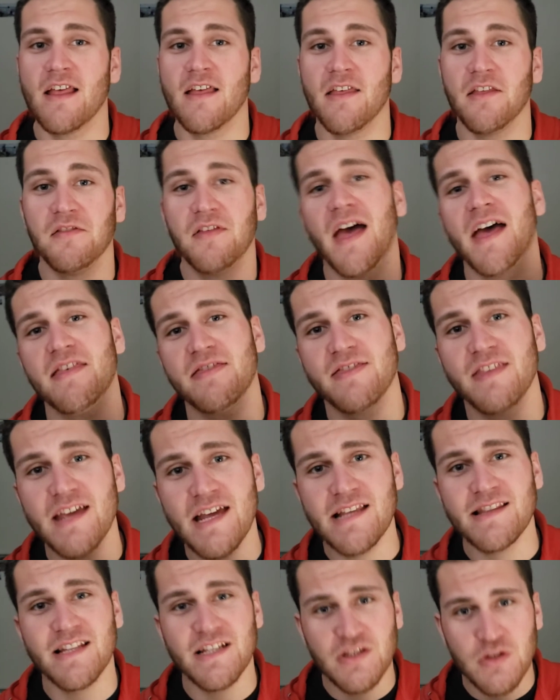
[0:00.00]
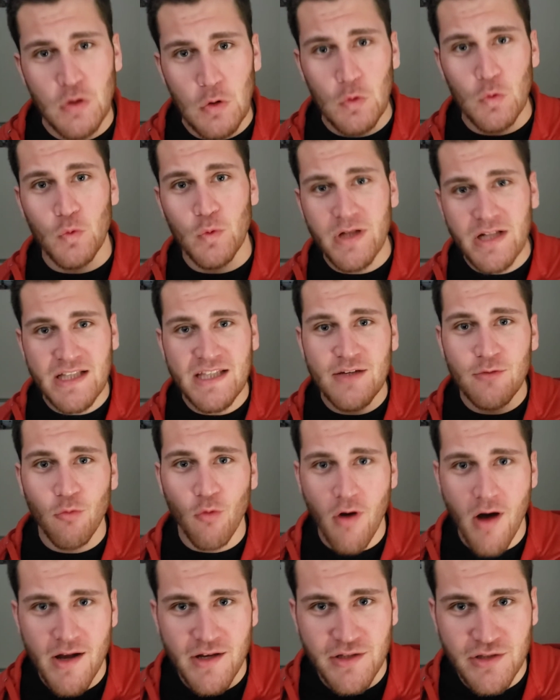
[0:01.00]
that thing that you really
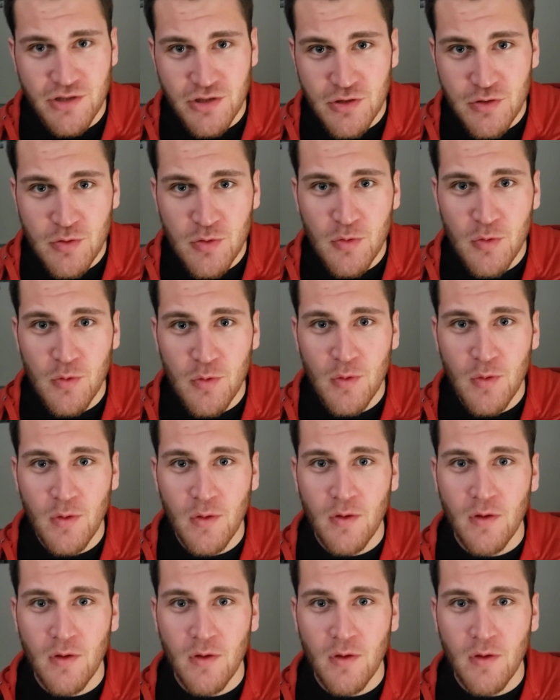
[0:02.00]
want to do,